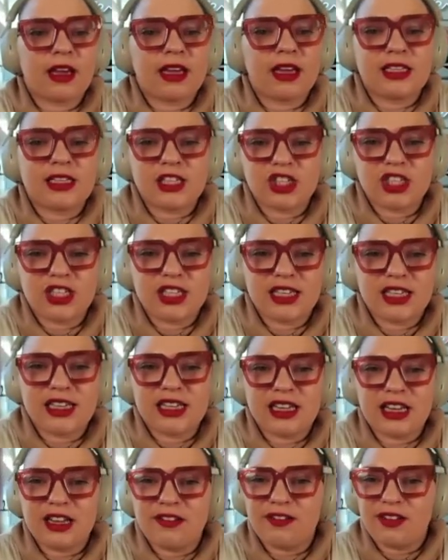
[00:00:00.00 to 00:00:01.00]

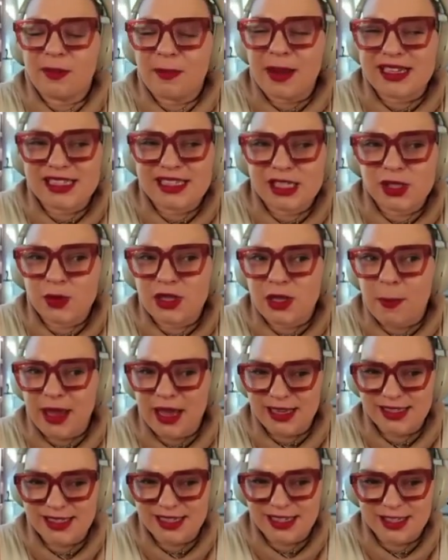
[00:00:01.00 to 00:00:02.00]
Additionally, if it messes with the
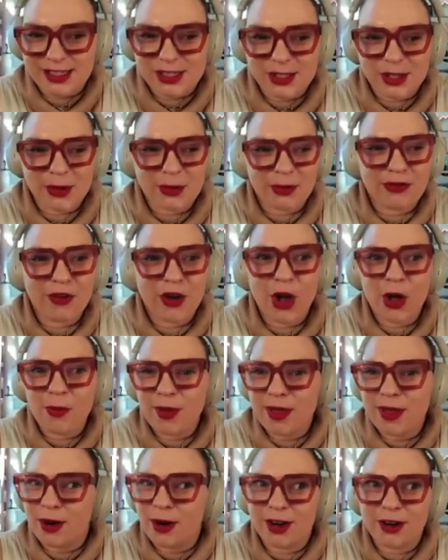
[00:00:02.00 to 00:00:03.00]
pacing. So we've all
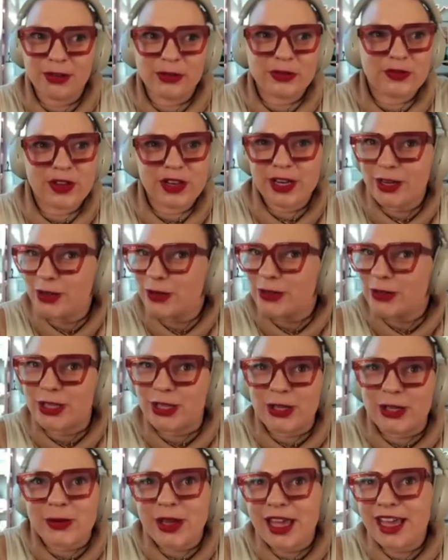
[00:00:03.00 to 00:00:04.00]
been part of those videos
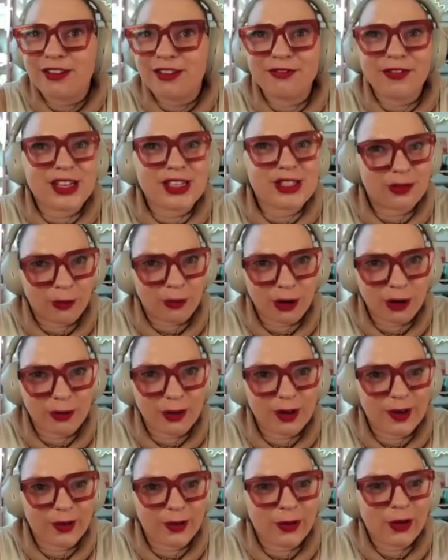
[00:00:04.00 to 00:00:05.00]
that you can't fast
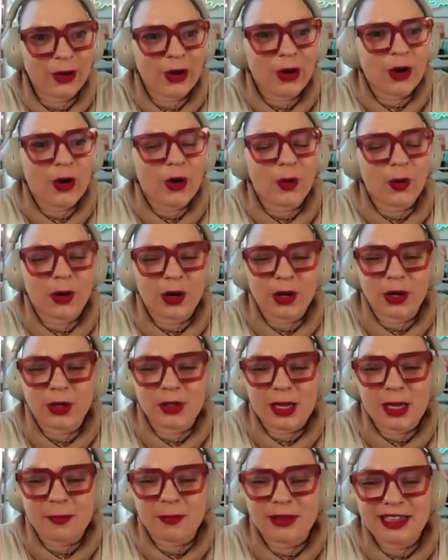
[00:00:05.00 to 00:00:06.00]
forward or you're
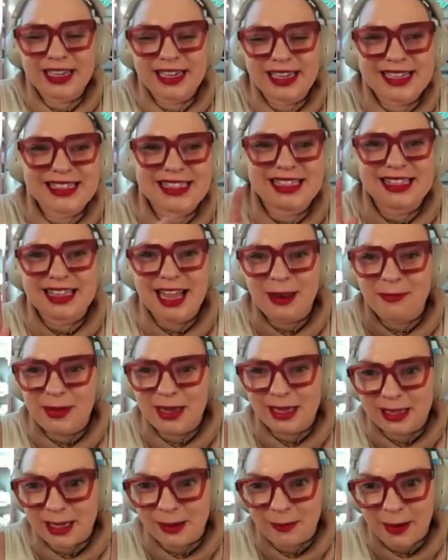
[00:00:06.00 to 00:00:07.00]
like, please let
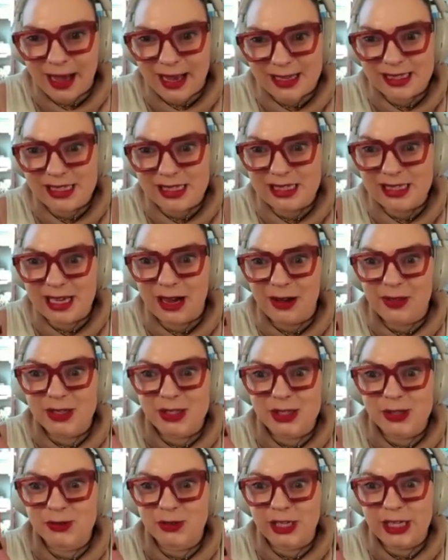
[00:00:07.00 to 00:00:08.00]
me click past this sound.
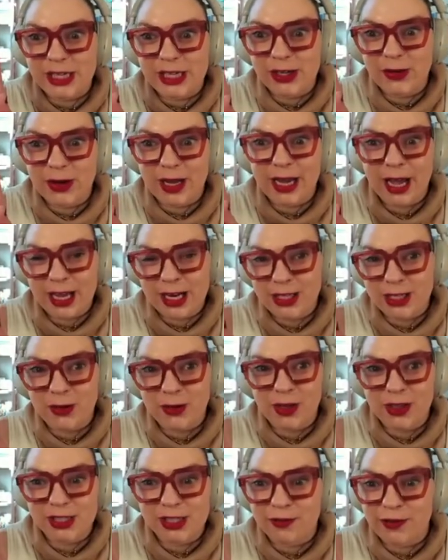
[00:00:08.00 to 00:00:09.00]
This is really annoying. I don't
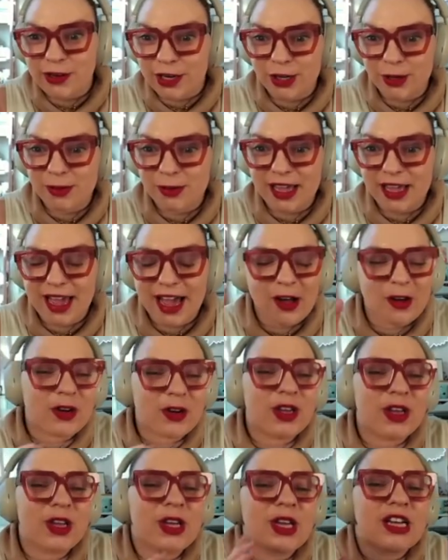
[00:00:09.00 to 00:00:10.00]
want this video to play out.